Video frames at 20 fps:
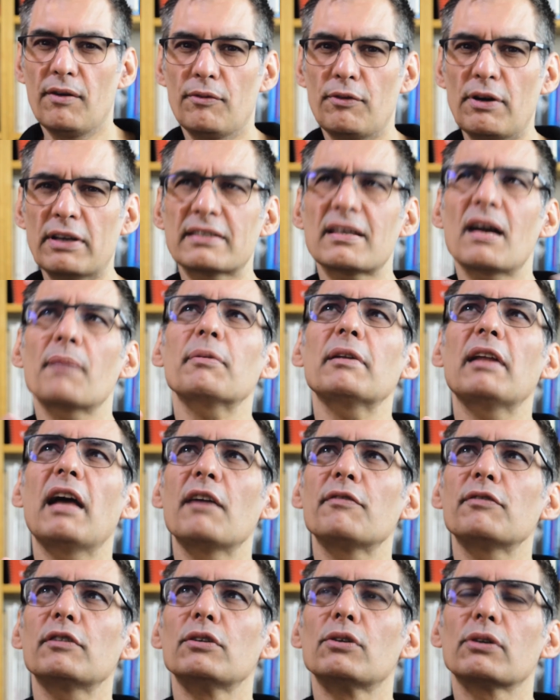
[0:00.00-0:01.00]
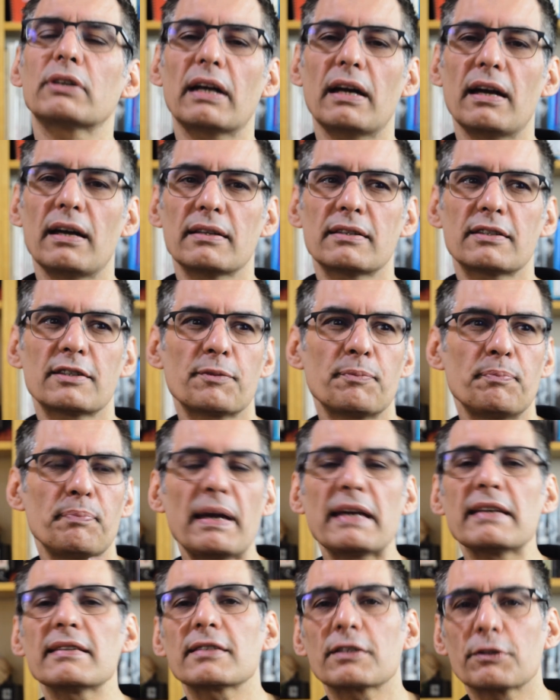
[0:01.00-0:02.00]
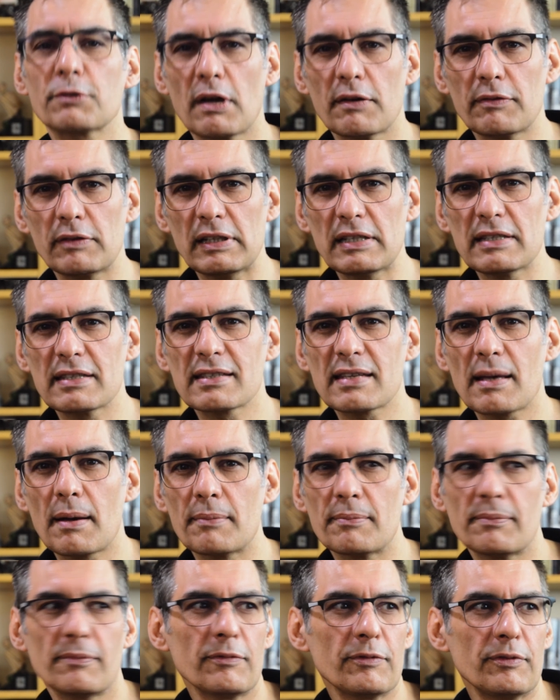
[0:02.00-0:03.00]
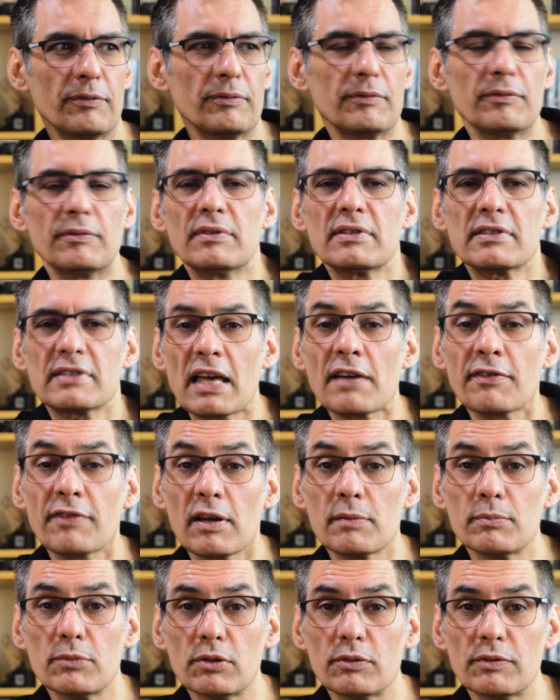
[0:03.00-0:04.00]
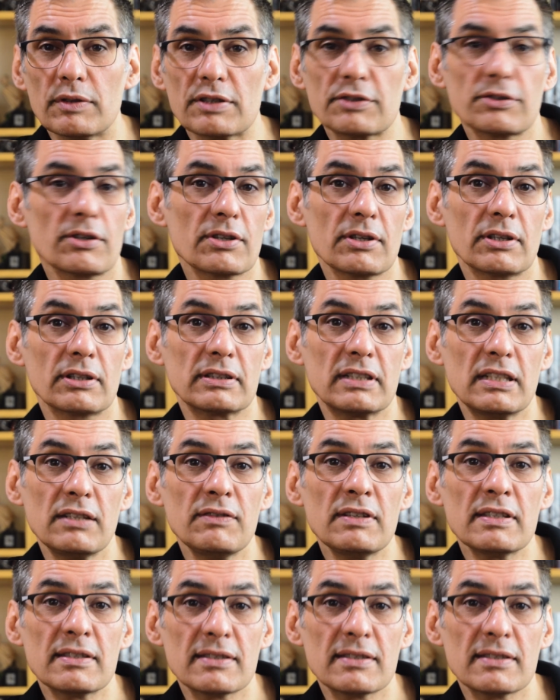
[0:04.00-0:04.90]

For example, have a look at space travel in some sci-fi movies or TV